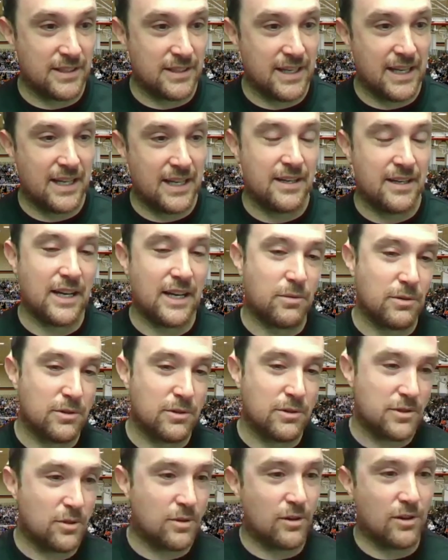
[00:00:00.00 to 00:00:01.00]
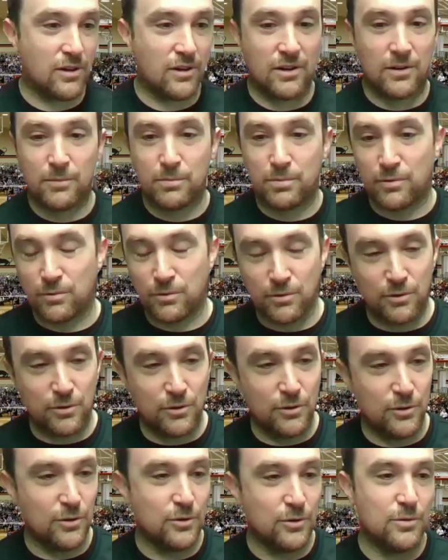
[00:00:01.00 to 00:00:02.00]
They had Ecuador,
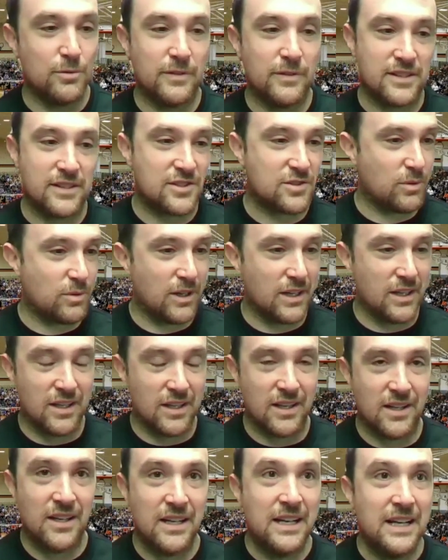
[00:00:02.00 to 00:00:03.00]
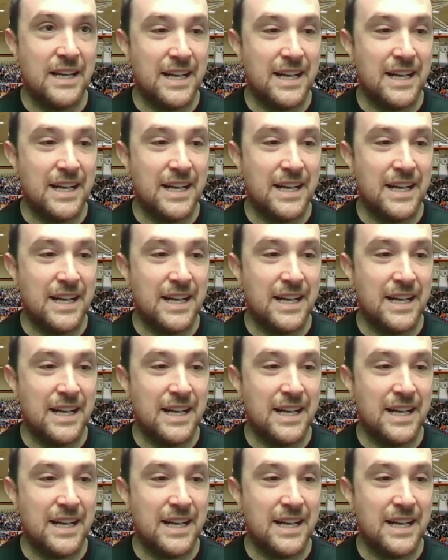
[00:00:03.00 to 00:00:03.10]
Peru, Venezuela,